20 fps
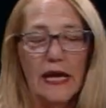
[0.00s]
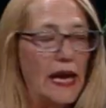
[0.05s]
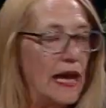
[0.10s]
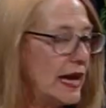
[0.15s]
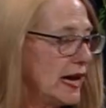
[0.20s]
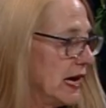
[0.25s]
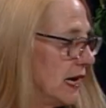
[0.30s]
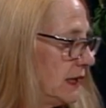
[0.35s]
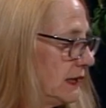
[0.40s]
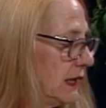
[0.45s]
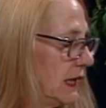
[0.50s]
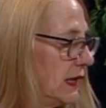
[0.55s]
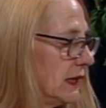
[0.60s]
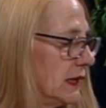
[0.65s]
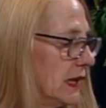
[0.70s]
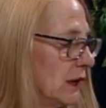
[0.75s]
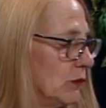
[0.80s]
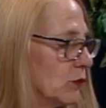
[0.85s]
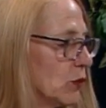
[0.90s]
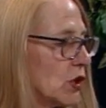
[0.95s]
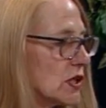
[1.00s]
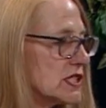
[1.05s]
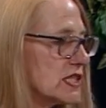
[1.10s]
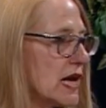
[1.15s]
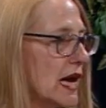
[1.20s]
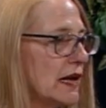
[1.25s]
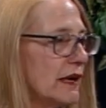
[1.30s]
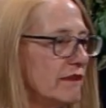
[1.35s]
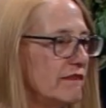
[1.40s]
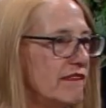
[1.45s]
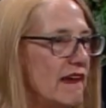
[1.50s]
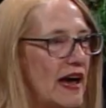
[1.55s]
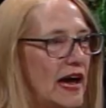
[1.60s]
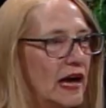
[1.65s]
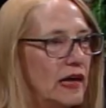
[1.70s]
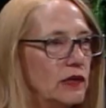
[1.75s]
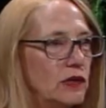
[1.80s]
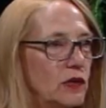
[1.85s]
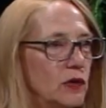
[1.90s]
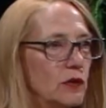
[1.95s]
And it works on a
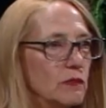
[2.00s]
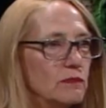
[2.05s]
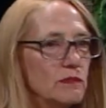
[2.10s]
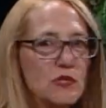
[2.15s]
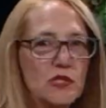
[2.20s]
vacuum,